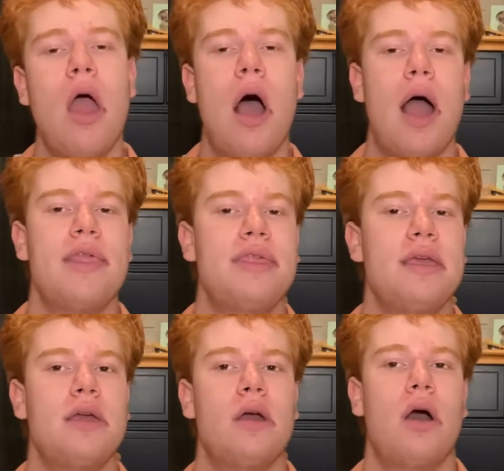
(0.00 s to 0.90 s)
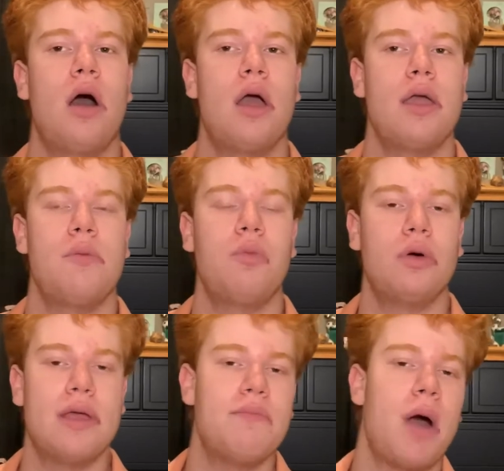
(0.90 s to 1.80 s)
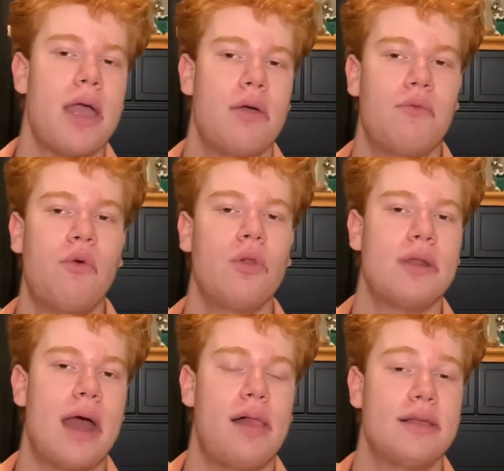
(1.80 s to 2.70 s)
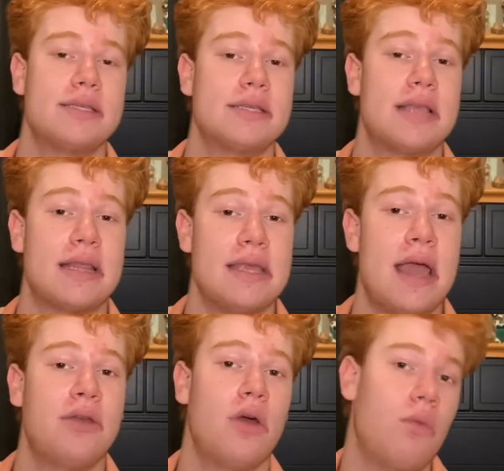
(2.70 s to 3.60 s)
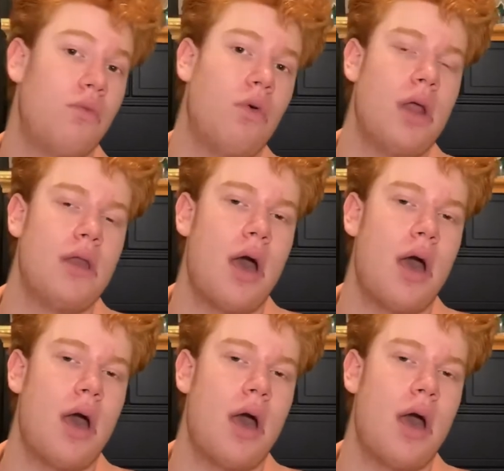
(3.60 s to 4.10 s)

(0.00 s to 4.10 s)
I think I will give my full analysis at the end of what